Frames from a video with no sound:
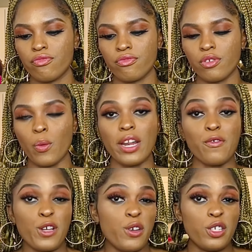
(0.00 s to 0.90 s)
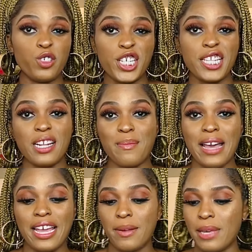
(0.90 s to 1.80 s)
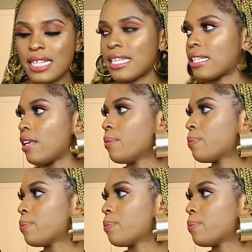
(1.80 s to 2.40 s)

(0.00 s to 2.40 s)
whatever you're interested in buying, basically.